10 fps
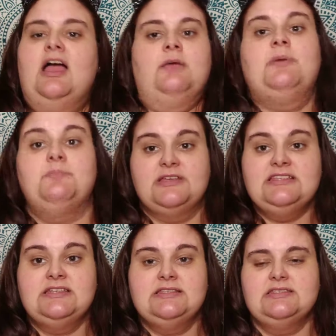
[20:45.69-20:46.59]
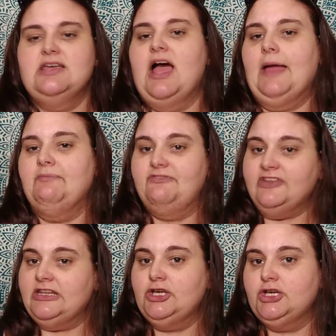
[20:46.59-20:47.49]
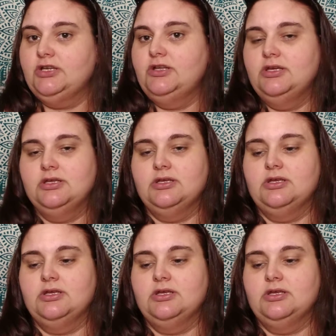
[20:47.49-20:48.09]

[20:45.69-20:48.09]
I am in business. I'm feeling good.